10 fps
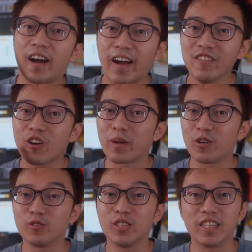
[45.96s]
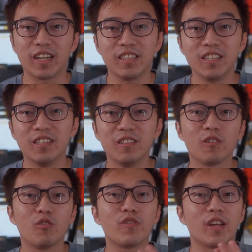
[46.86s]
I've got my own DID
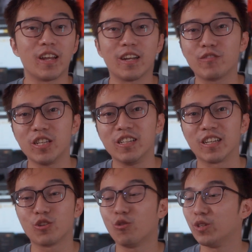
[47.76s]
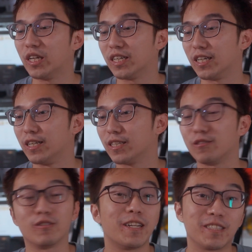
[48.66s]
with an NFT that's holding a
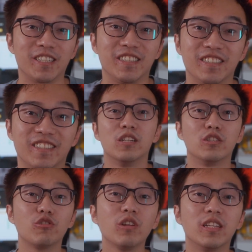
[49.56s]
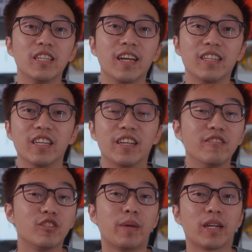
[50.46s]
little lantern. So the DID
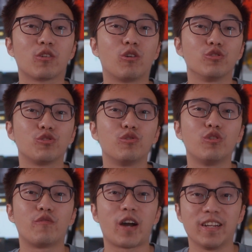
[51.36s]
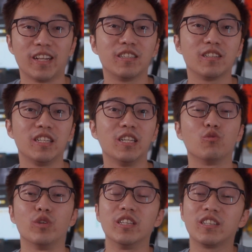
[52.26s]
gives back the control of identity
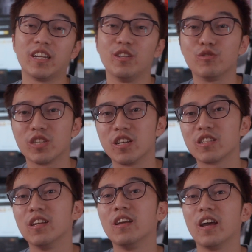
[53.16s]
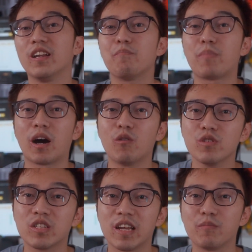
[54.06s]
to internet users and
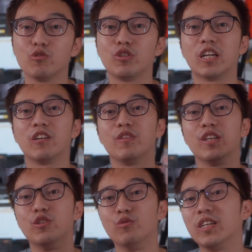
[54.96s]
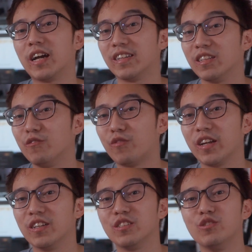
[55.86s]
empowers them to generate unique
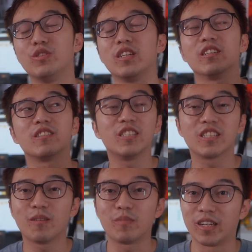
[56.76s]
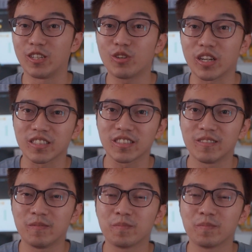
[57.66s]
identifiers using the system that they trust.